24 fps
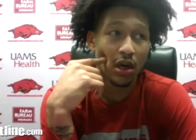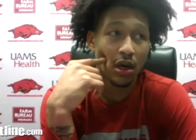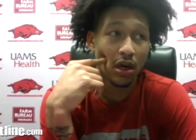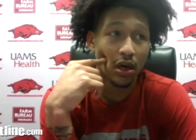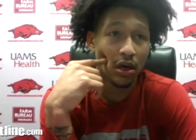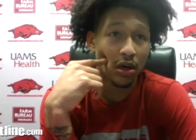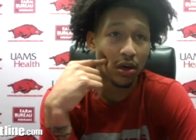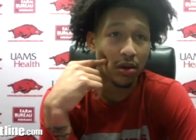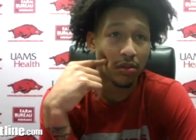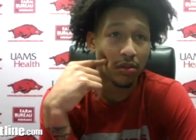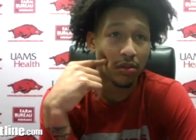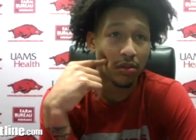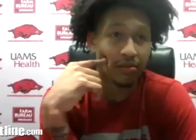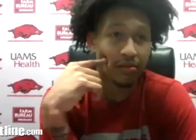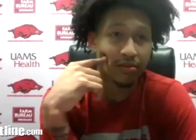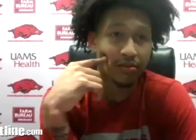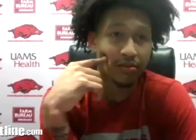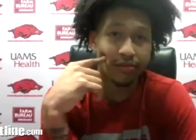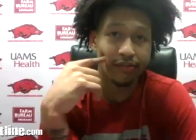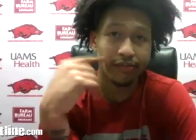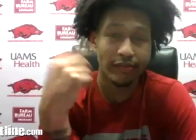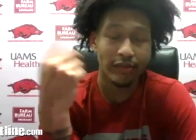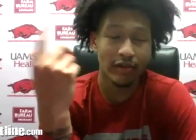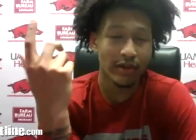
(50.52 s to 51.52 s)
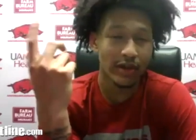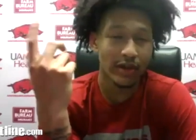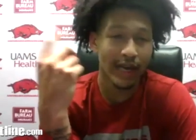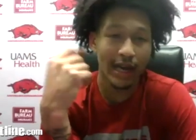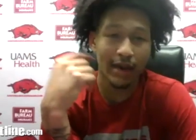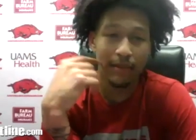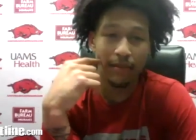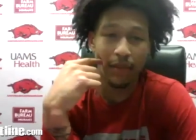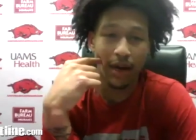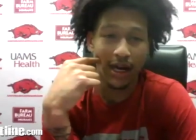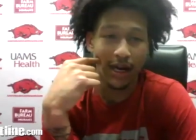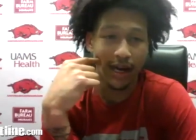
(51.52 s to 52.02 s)
Um,
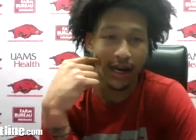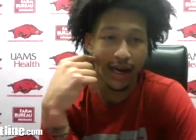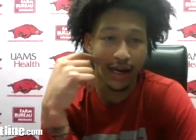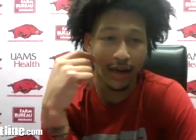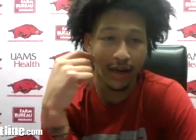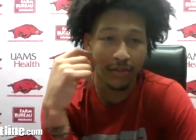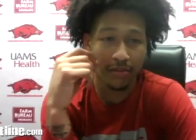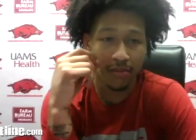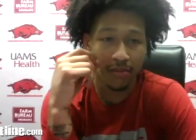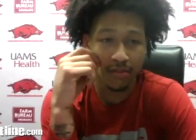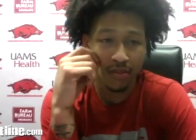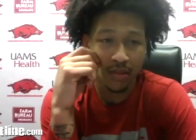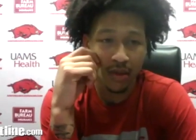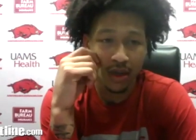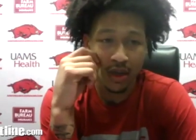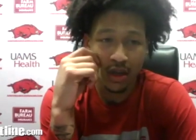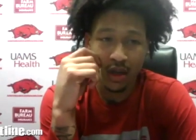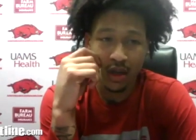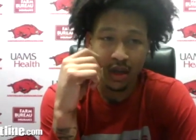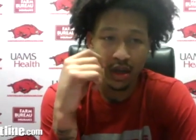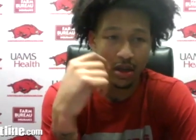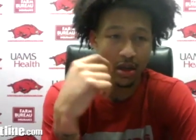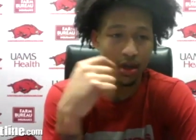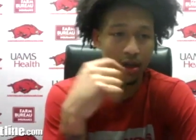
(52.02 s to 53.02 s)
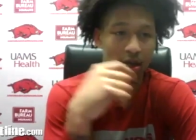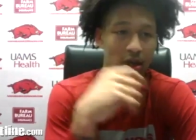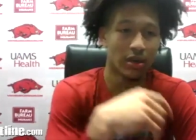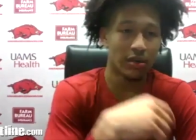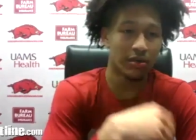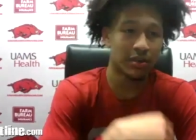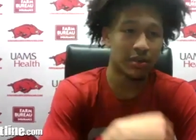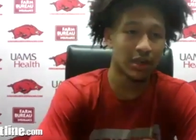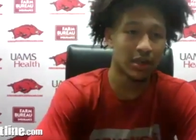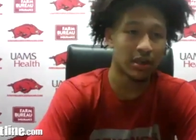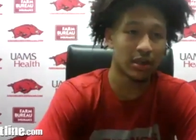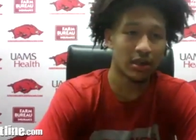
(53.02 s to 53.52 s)
game by game, uh, it
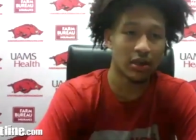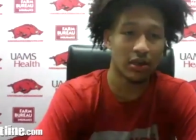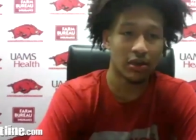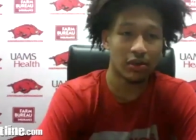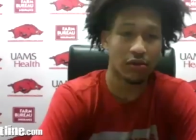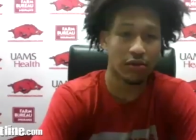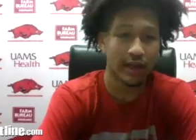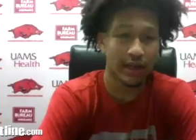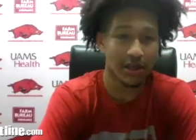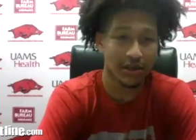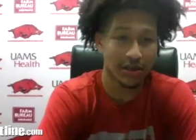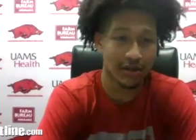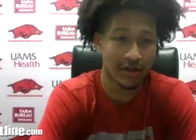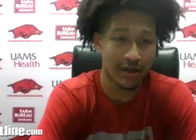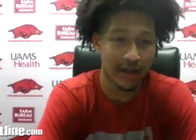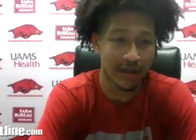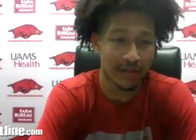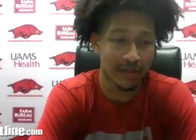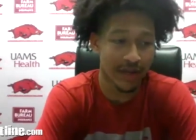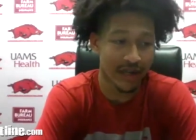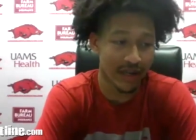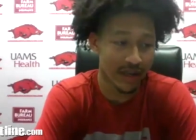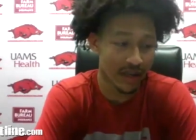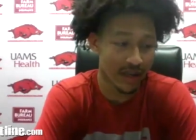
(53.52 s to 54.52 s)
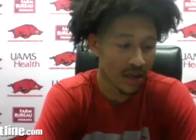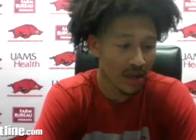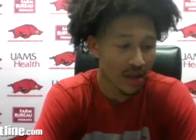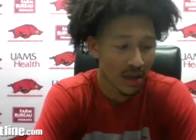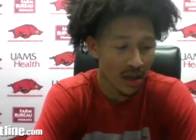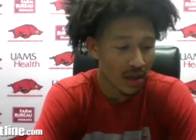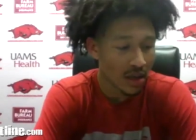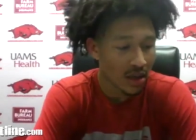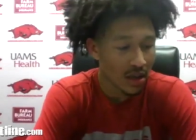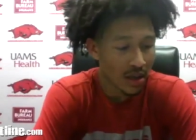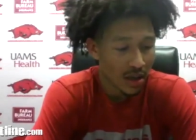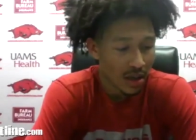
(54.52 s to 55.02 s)
was a good little win streak, but
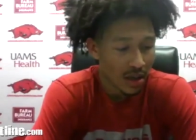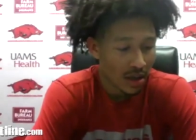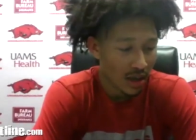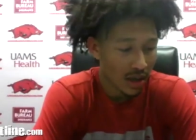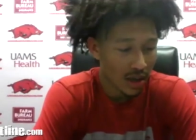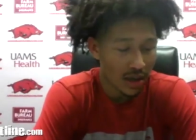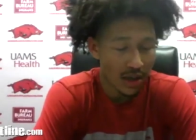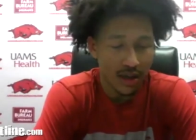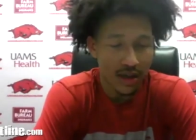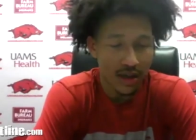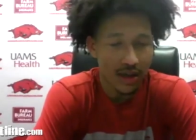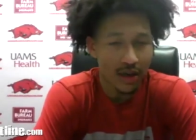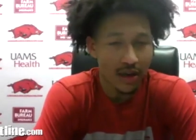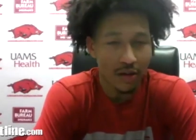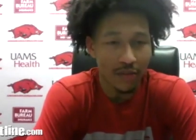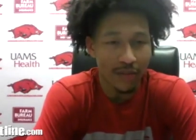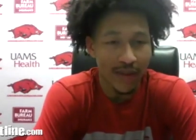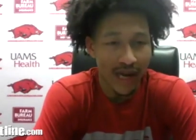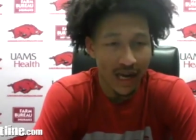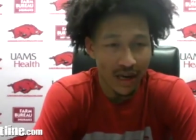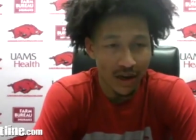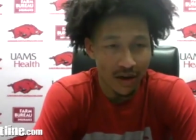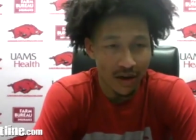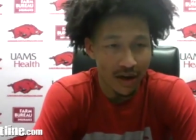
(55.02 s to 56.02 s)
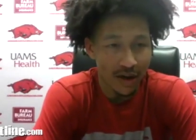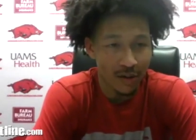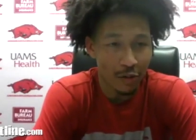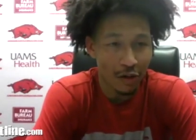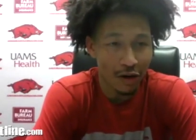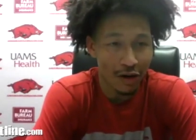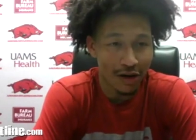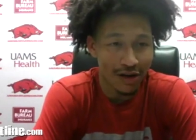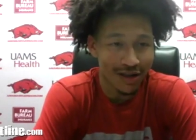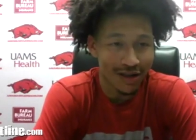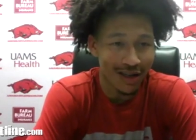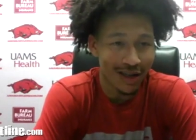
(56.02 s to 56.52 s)
it don't matter
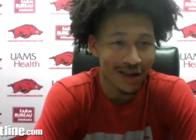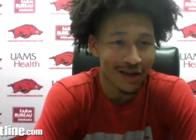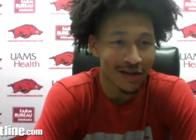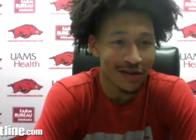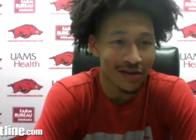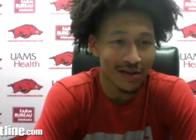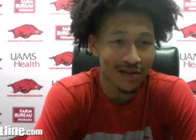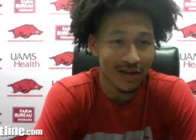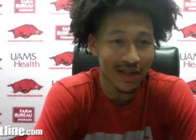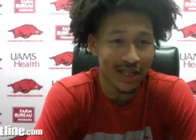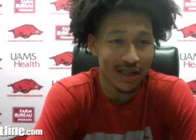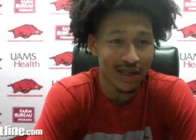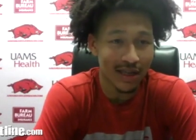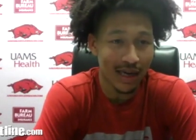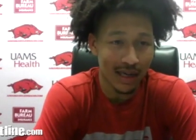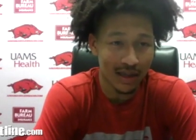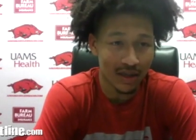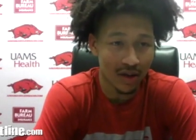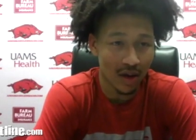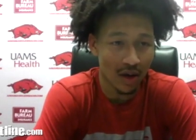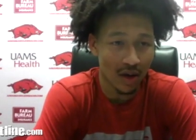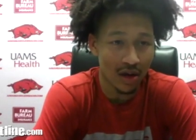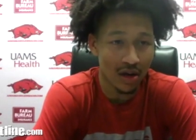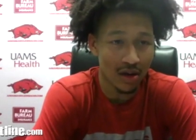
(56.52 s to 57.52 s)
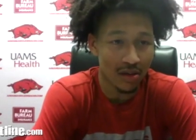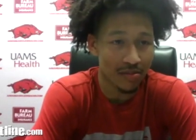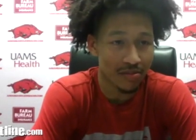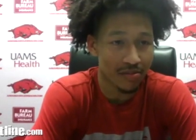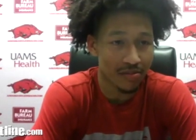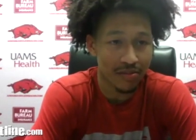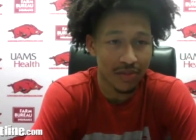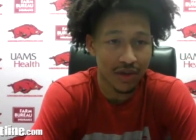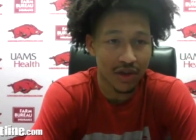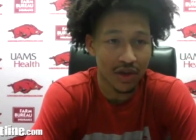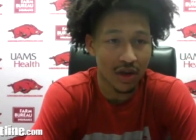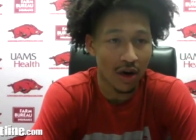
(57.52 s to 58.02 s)
anymore. So we just got to start up
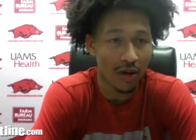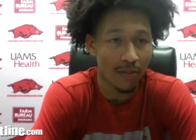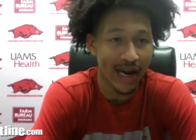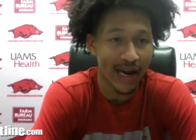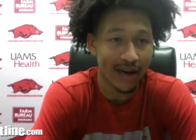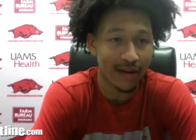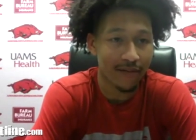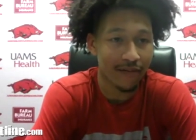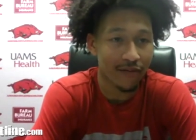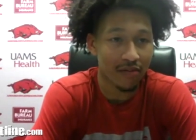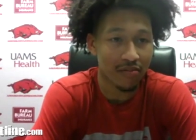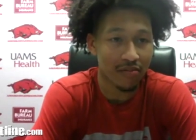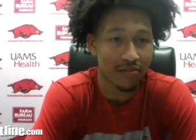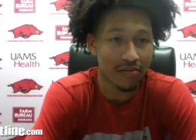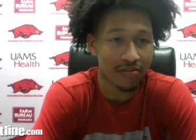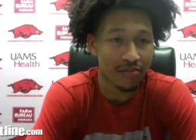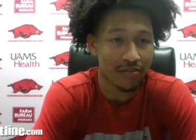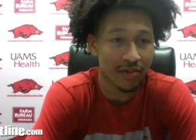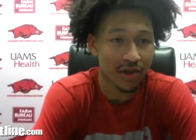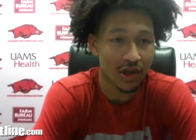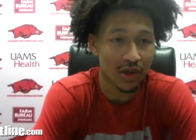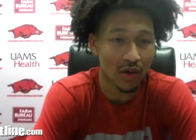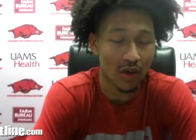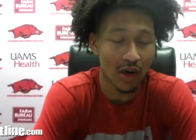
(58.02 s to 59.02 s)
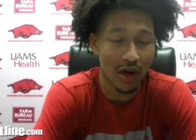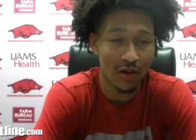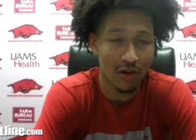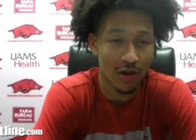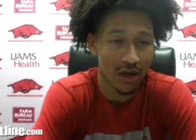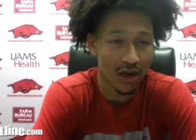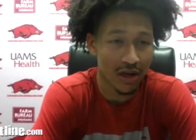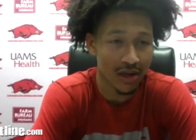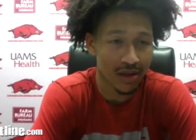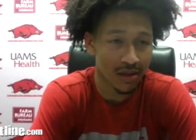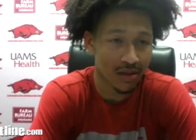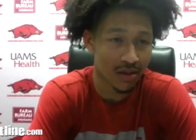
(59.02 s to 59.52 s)
start back from square
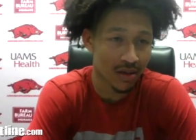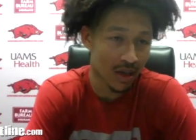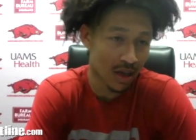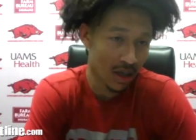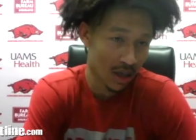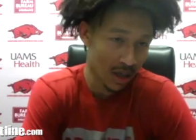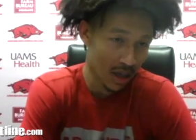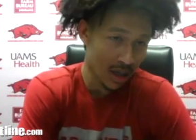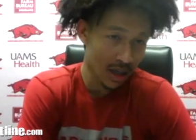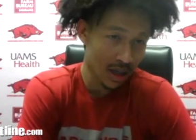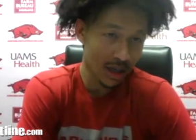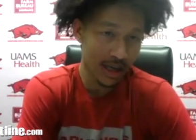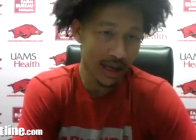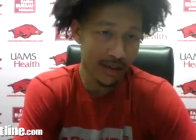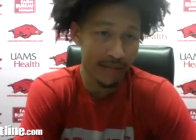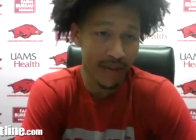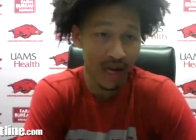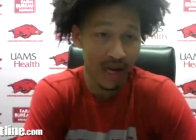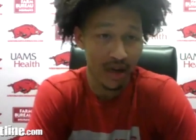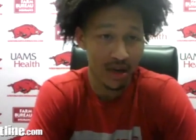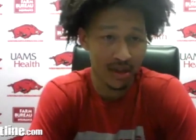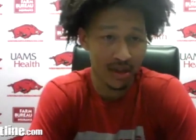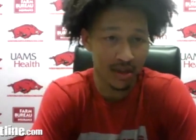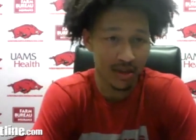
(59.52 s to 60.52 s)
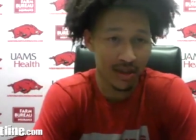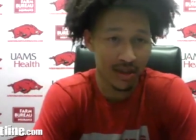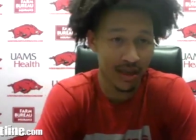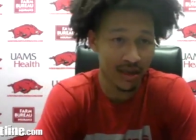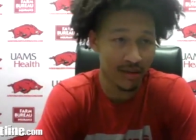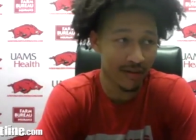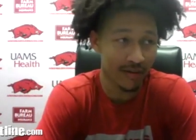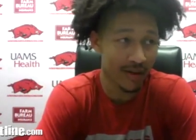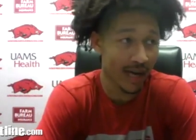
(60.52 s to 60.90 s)
one, get better as a team.